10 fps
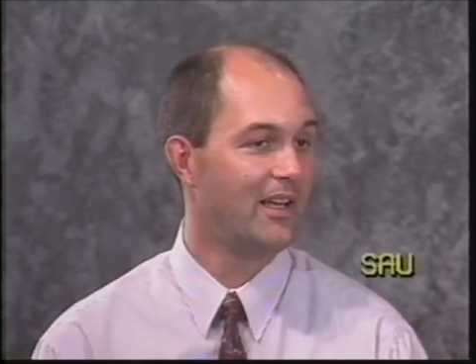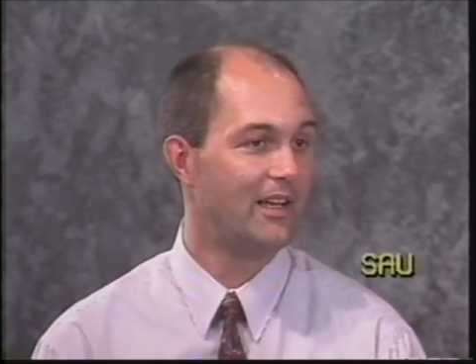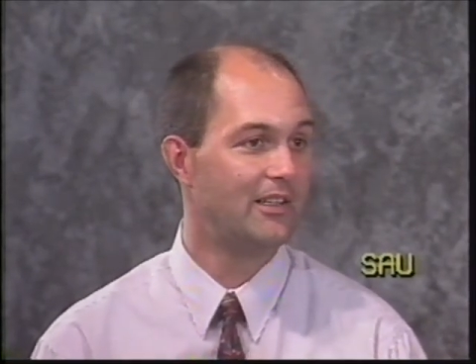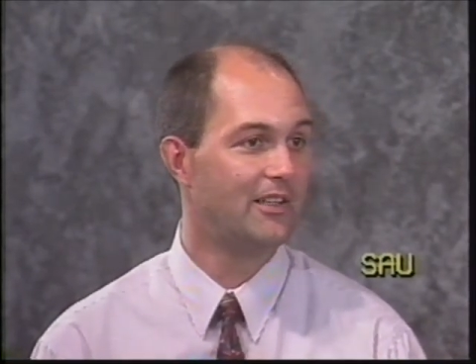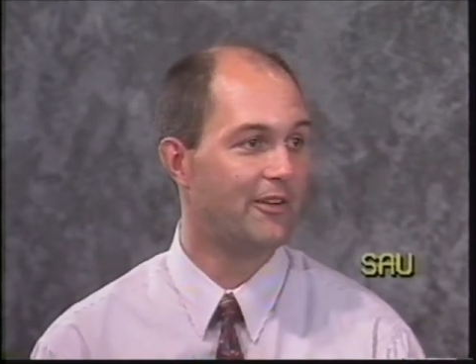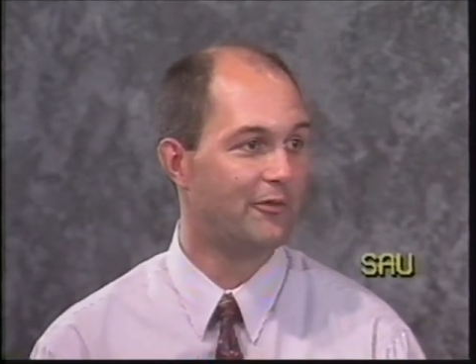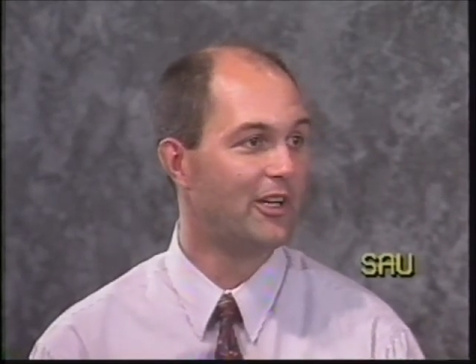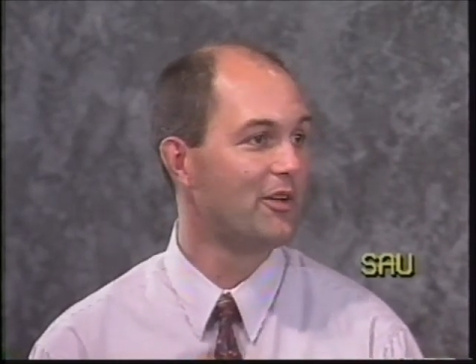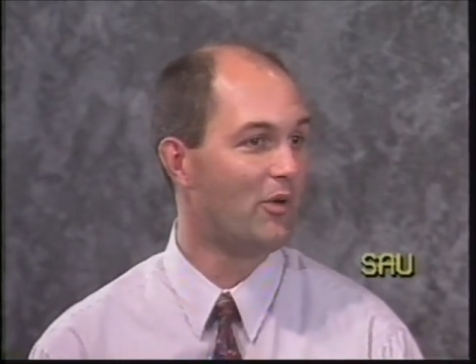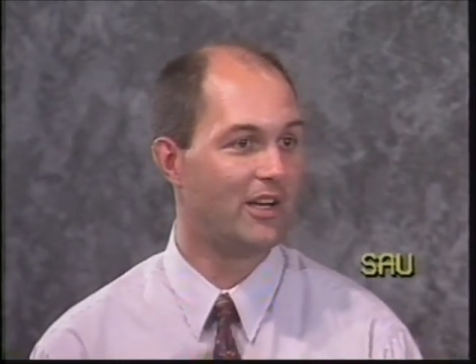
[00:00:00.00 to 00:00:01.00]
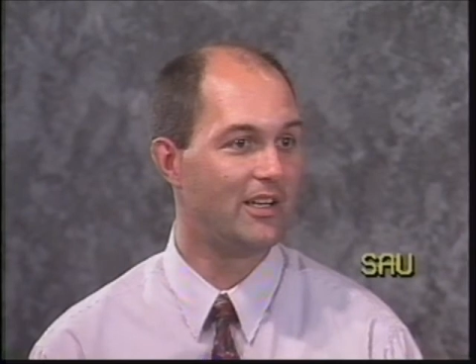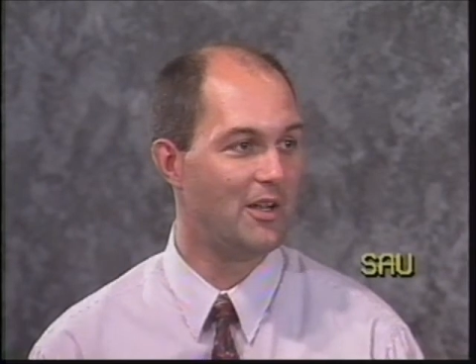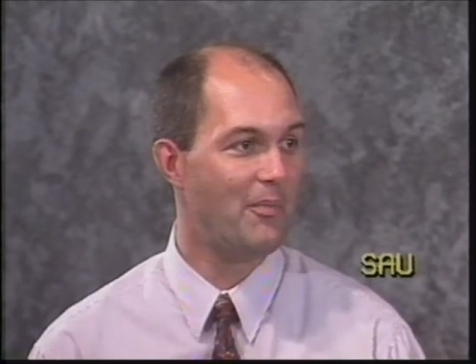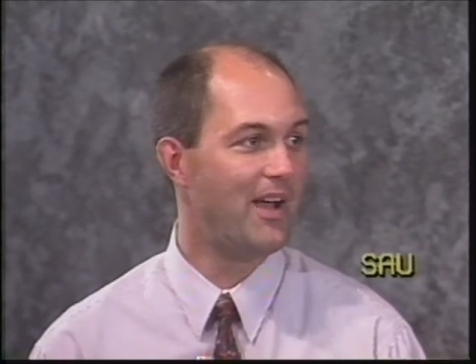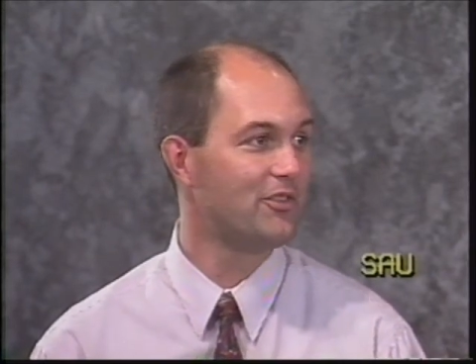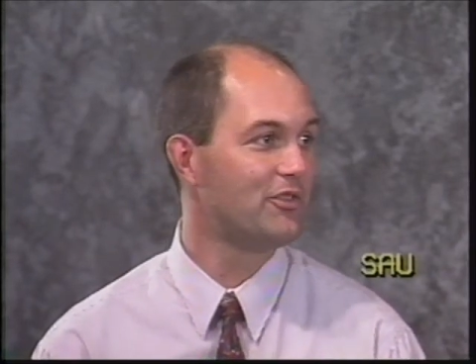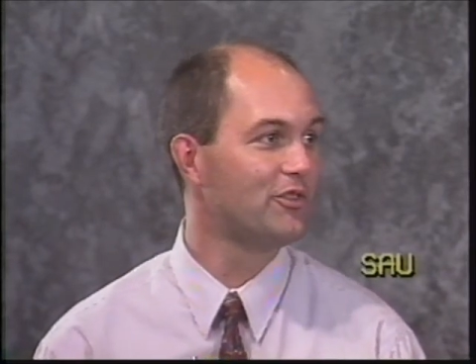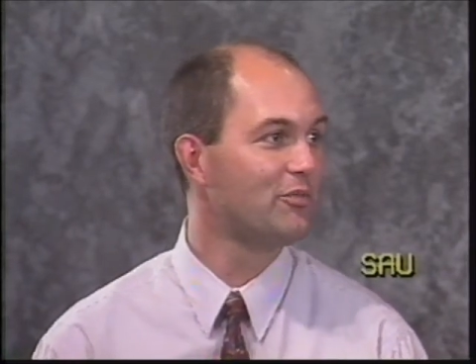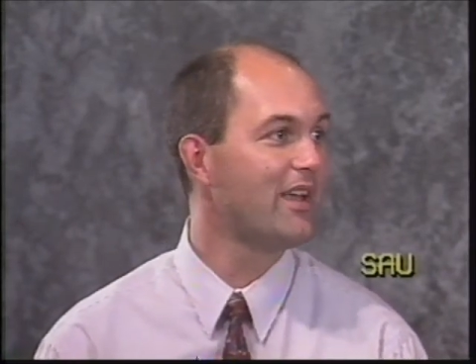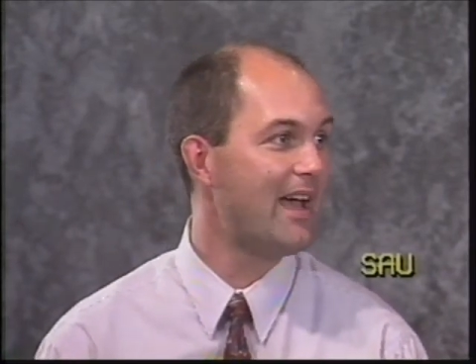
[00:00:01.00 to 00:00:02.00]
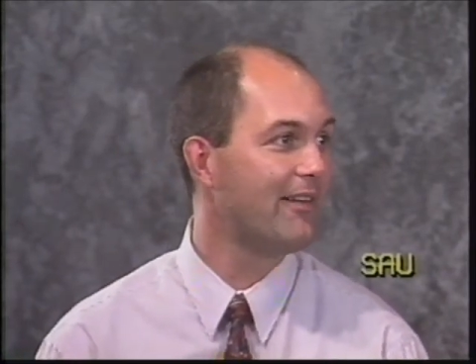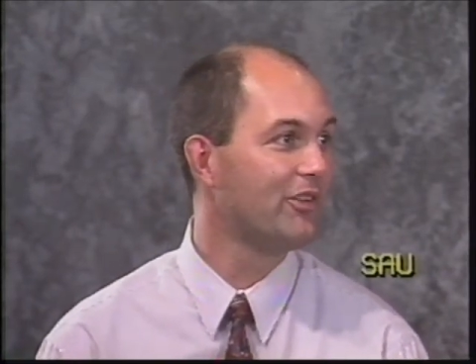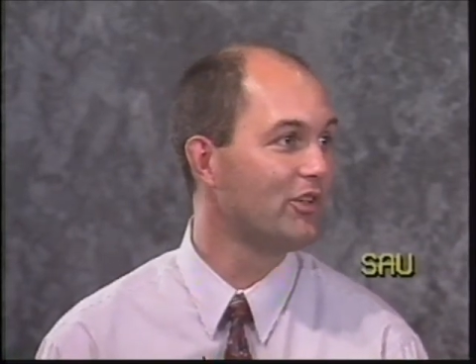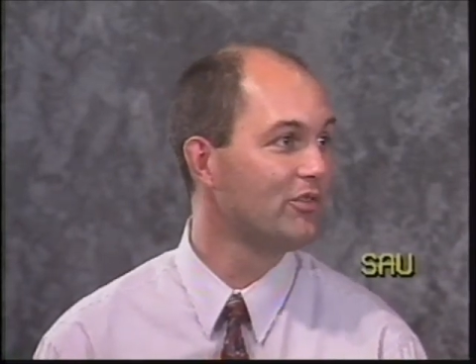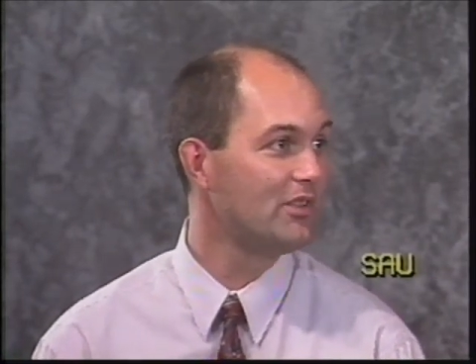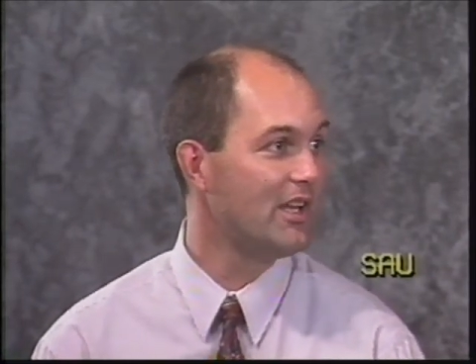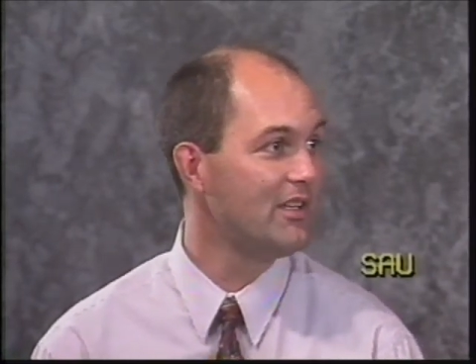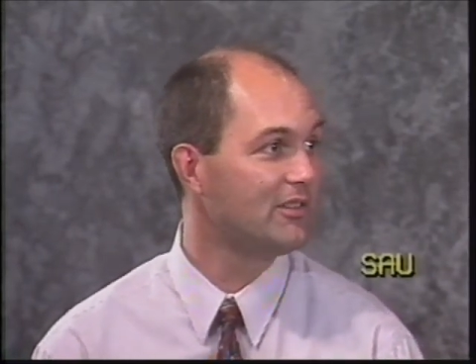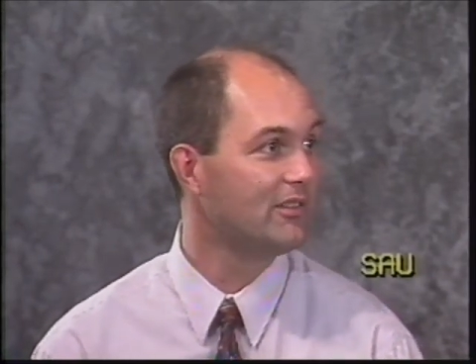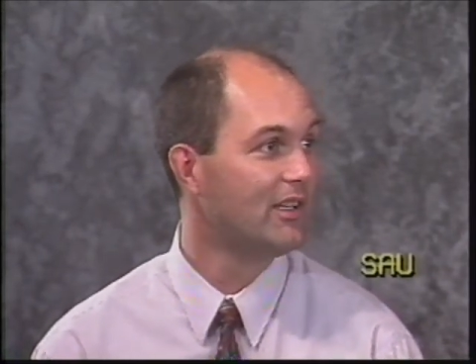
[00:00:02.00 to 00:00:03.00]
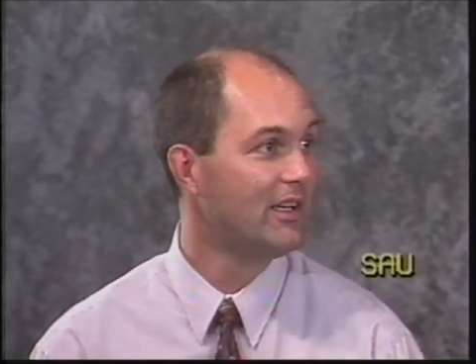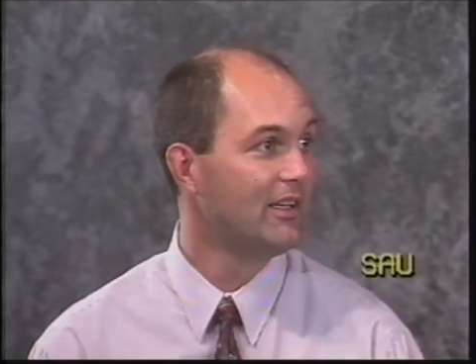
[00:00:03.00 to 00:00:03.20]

And really what it amounts to is we have a new season.